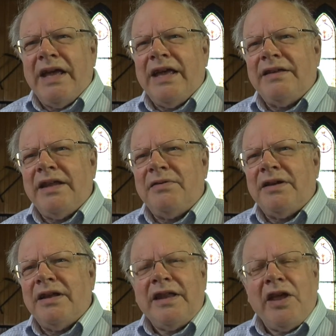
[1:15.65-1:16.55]
and
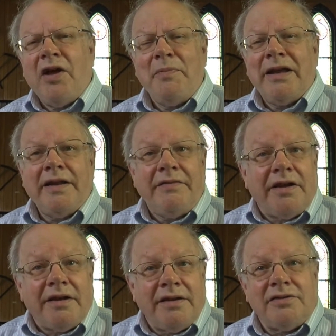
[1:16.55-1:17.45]
they all made a
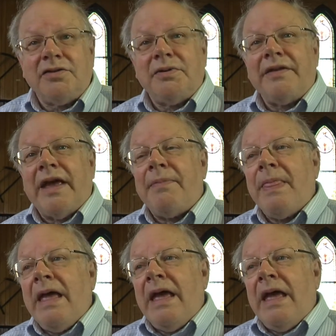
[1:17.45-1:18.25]
living doing that.